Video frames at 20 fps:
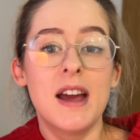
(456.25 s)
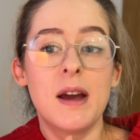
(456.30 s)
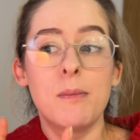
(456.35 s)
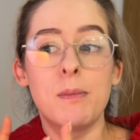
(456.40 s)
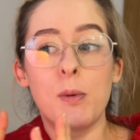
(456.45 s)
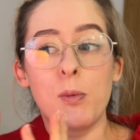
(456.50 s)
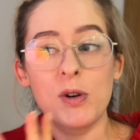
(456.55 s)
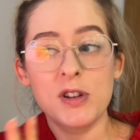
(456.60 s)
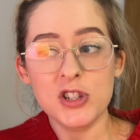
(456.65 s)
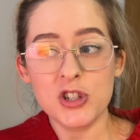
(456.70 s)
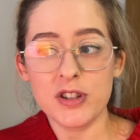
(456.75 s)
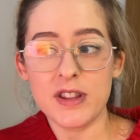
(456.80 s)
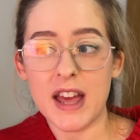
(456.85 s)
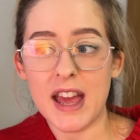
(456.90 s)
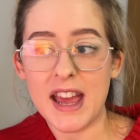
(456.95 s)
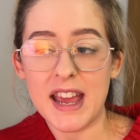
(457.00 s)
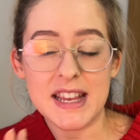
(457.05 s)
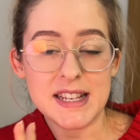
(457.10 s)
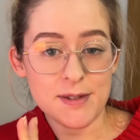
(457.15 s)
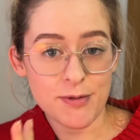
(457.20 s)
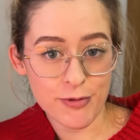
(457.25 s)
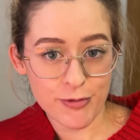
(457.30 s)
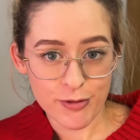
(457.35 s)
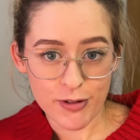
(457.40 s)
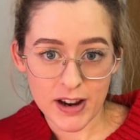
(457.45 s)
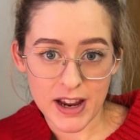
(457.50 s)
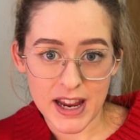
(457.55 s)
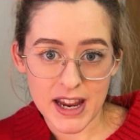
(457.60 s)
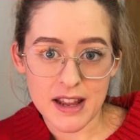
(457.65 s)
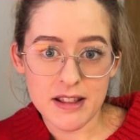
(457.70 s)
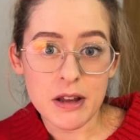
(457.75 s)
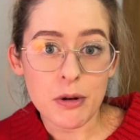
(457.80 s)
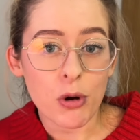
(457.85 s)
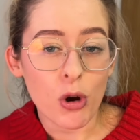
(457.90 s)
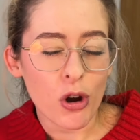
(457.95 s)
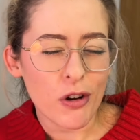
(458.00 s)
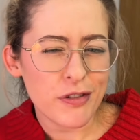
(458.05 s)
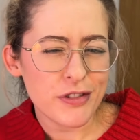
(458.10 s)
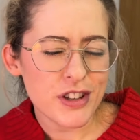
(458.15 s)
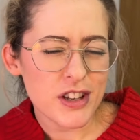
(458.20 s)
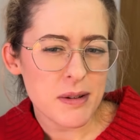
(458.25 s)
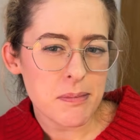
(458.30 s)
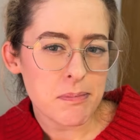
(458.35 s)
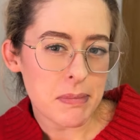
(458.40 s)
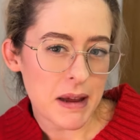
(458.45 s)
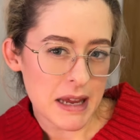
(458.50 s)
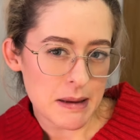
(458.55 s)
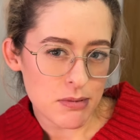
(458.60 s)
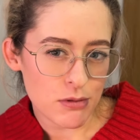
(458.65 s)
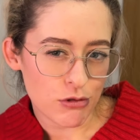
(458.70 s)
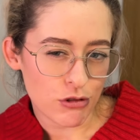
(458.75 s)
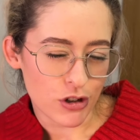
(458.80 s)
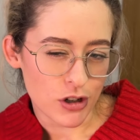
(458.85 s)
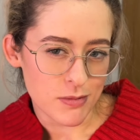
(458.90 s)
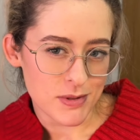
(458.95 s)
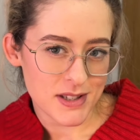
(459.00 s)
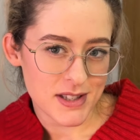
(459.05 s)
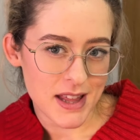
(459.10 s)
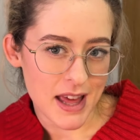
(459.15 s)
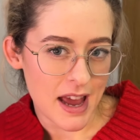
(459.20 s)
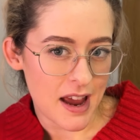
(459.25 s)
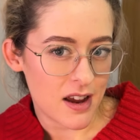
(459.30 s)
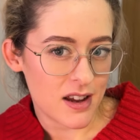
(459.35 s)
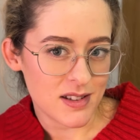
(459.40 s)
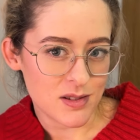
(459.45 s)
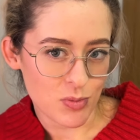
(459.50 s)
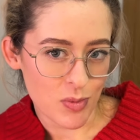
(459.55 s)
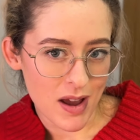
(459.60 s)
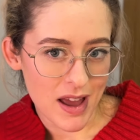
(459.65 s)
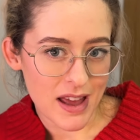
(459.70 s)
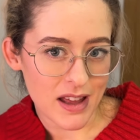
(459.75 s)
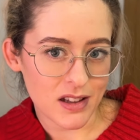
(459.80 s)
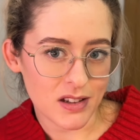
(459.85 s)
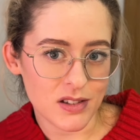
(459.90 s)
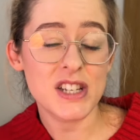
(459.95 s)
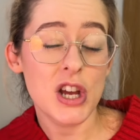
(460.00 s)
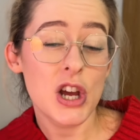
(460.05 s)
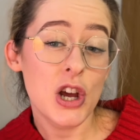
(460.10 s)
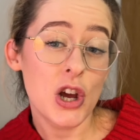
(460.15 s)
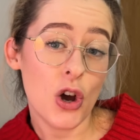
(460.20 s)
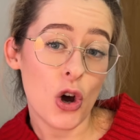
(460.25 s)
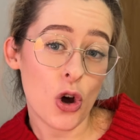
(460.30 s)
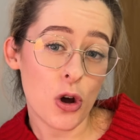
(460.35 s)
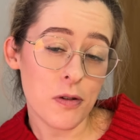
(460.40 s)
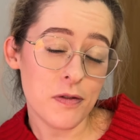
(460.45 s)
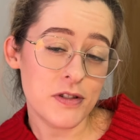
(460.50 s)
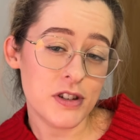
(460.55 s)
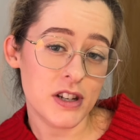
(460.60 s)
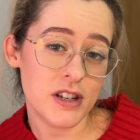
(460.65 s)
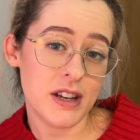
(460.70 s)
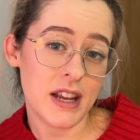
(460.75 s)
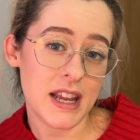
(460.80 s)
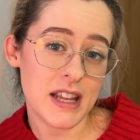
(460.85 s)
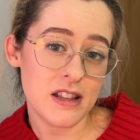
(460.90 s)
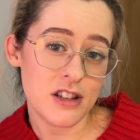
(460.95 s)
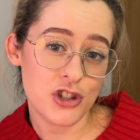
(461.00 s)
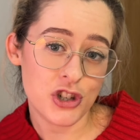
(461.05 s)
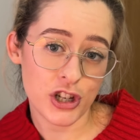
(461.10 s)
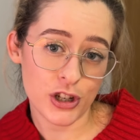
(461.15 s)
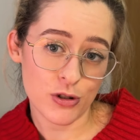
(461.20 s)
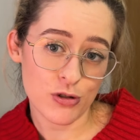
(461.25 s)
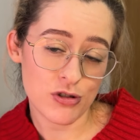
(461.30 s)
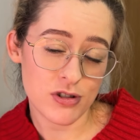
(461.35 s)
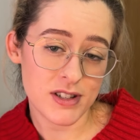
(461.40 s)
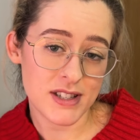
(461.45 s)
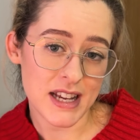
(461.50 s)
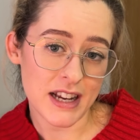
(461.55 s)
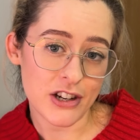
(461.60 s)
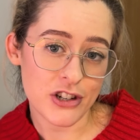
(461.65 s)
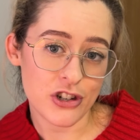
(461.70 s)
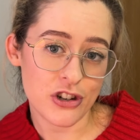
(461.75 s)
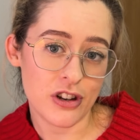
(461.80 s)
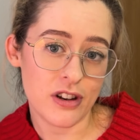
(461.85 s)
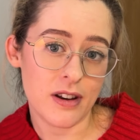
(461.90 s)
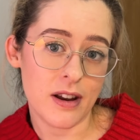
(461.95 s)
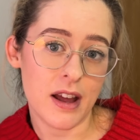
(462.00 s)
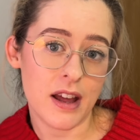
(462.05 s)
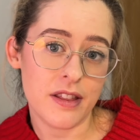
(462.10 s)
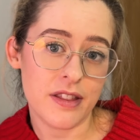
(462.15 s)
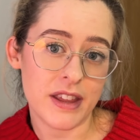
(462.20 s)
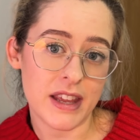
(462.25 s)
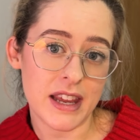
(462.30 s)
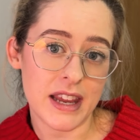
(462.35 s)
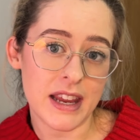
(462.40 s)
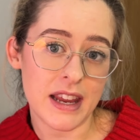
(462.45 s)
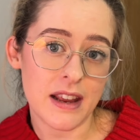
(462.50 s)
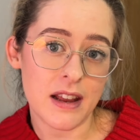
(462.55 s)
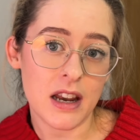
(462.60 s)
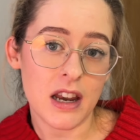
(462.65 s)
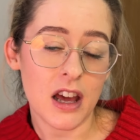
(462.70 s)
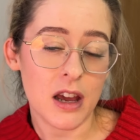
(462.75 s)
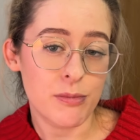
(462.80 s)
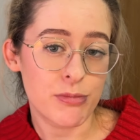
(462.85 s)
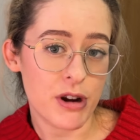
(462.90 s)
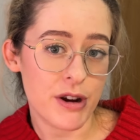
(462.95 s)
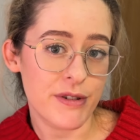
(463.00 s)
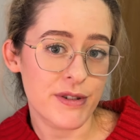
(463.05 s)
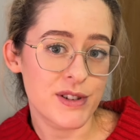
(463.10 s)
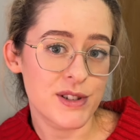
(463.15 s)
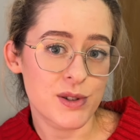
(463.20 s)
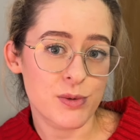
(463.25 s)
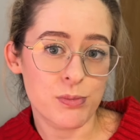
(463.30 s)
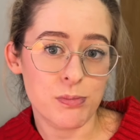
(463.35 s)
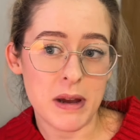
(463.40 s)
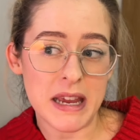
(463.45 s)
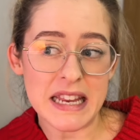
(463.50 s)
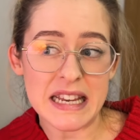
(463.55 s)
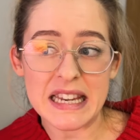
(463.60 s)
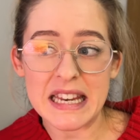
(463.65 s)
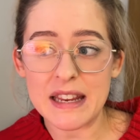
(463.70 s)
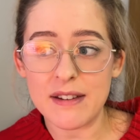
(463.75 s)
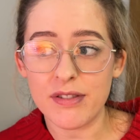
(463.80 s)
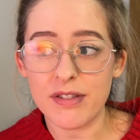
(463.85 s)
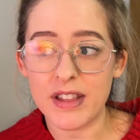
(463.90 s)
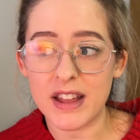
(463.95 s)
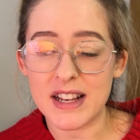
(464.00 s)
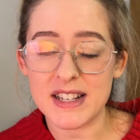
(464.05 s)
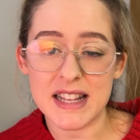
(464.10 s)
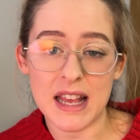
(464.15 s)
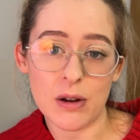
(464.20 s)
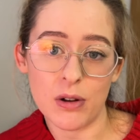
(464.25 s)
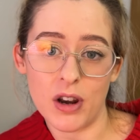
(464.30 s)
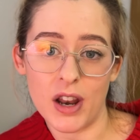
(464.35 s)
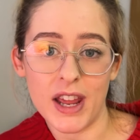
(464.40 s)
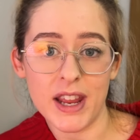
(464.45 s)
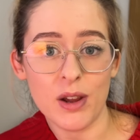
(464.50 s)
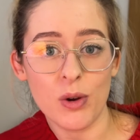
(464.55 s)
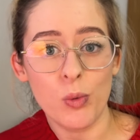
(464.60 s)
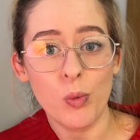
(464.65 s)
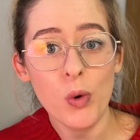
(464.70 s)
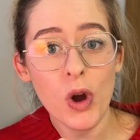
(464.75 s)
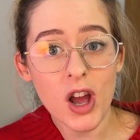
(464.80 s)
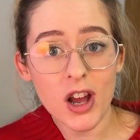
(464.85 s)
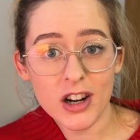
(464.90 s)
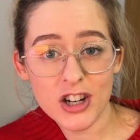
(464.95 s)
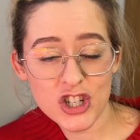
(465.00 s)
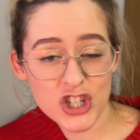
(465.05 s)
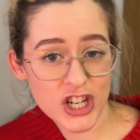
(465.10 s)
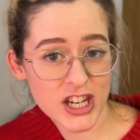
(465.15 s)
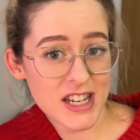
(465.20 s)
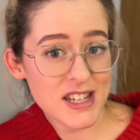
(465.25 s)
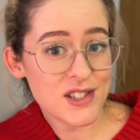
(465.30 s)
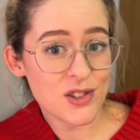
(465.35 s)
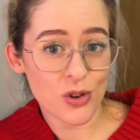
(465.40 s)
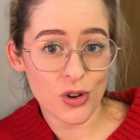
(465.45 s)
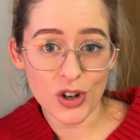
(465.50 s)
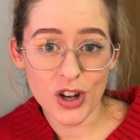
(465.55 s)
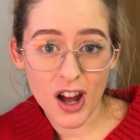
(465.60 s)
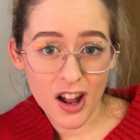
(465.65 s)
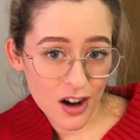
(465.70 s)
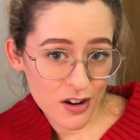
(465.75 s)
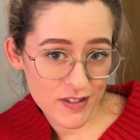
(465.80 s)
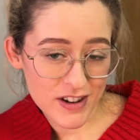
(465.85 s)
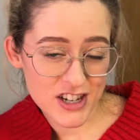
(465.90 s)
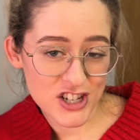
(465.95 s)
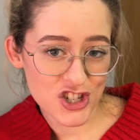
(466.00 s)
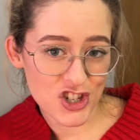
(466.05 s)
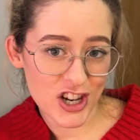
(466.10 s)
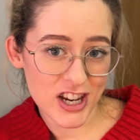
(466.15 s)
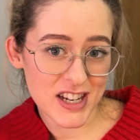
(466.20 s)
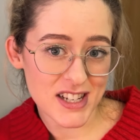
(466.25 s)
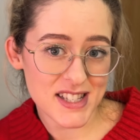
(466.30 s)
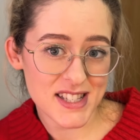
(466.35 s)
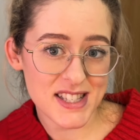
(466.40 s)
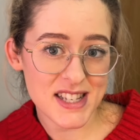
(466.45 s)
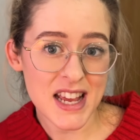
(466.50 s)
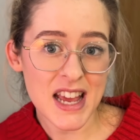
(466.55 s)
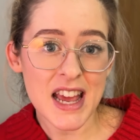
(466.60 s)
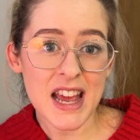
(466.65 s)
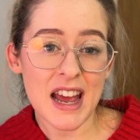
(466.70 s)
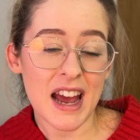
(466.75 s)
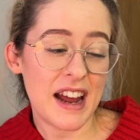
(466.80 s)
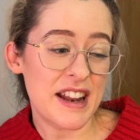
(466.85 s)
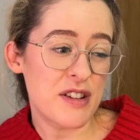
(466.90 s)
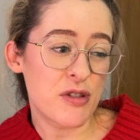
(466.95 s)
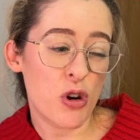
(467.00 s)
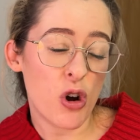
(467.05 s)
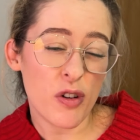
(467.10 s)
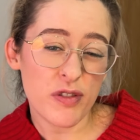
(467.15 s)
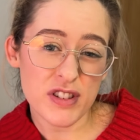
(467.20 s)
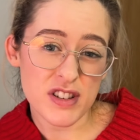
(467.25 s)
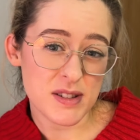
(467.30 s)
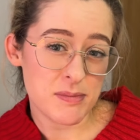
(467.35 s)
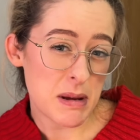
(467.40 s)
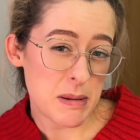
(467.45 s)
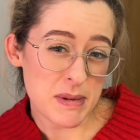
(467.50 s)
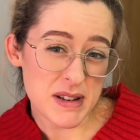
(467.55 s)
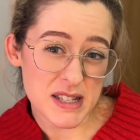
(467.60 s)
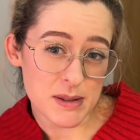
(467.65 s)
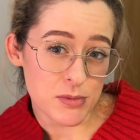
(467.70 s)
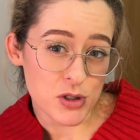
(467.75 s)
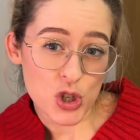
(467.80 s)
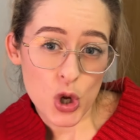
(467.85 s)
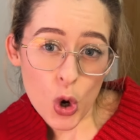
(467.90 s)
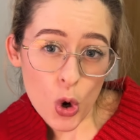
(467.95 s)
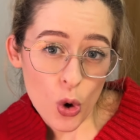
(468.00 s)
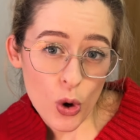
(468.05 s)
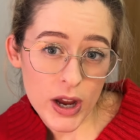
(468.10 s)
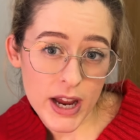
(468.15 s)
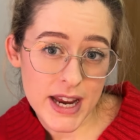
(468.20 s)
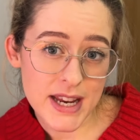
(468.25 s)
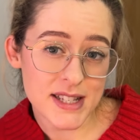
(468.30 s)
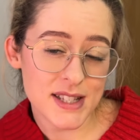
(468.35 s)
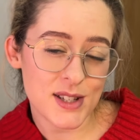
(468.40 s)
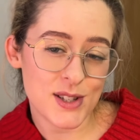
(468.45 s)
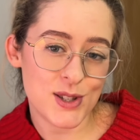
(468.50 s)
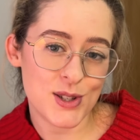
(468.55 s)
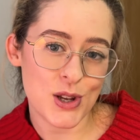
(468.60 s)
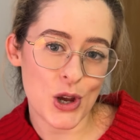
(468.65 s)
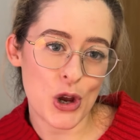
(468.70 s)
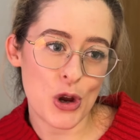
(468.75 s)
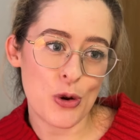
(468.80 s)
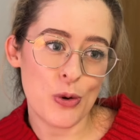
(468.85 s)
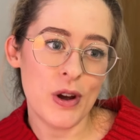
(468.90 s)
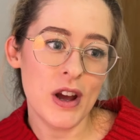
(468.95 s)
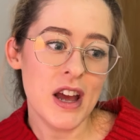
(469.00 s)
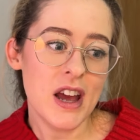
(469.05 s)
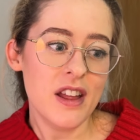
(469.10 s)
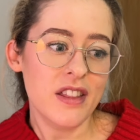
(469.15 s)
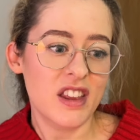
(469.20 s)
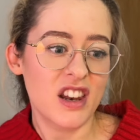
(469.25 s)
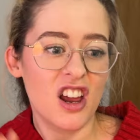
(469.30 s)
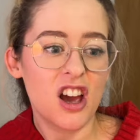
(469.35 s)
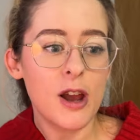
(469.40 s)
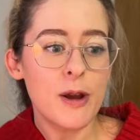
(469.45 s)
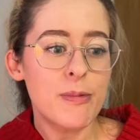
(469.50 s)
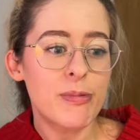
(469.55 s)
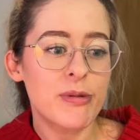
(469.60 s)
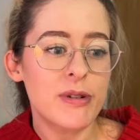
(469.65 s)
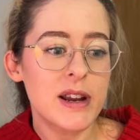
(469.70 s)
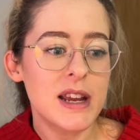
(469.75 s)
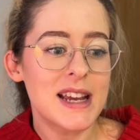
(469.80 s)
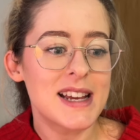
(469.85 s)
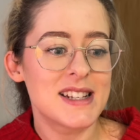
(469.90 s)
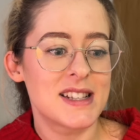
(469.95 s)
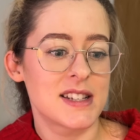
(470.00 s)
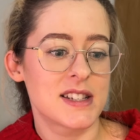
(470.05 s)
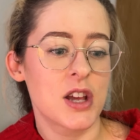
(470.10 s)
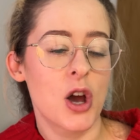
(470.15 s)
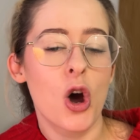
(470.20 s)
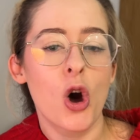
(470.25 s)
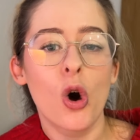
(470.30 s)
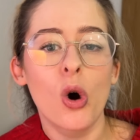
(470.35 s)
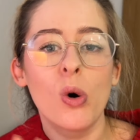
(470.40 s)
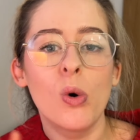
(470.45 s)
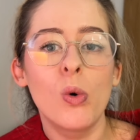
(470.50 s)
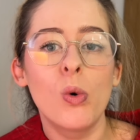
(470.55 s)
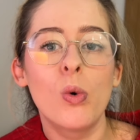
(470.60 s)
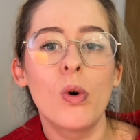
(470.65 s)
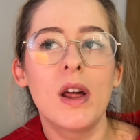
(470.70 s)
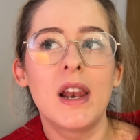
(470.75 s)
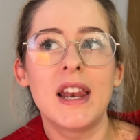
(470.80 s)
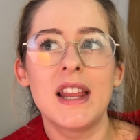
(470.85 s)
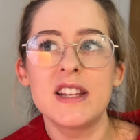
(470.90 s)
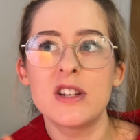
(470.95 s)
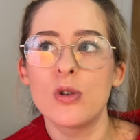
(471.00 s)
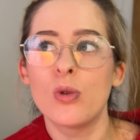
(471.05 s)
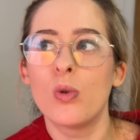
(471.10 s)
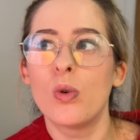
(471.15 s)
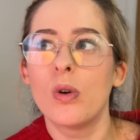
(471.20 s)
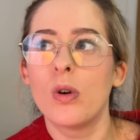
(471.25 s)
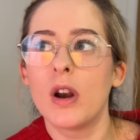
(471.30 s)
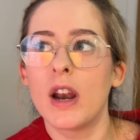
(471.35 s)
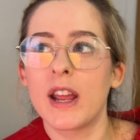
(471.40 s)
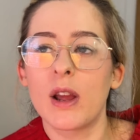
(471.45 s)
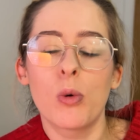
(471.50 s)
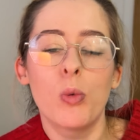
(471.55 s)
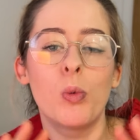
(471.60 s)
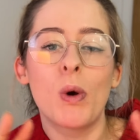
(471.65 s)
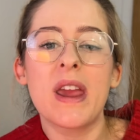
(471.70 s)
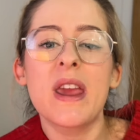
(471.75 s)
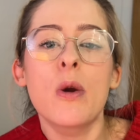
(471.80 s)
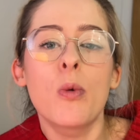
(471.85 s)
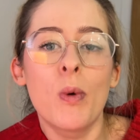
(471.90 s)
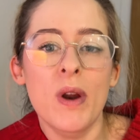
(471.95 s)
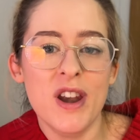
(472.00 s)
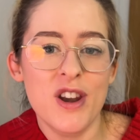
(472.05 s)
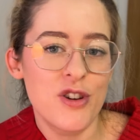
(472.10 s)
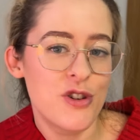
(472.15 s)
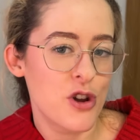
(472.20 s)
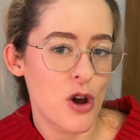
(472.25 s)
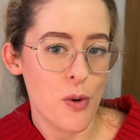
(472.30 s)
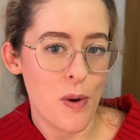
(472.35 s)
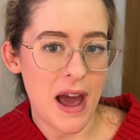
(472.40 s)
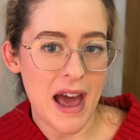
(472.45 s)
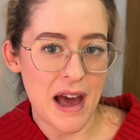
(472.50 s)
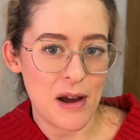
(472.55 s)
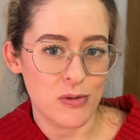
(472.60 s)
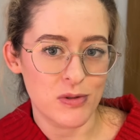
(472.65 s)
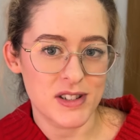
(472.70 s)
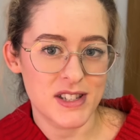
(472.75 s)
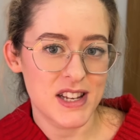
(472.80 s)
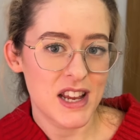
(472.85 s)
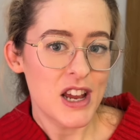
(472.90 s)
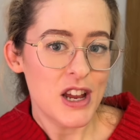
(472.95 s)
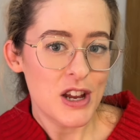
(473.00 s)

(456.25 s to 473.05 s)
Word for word: But once you're there, it's free. There are often baby groups there as well. Often in the children's section, the librarians may leave things out like worksheets or colouring sheets, and there are often maybe some toys. So the library is its whole little like wake window out.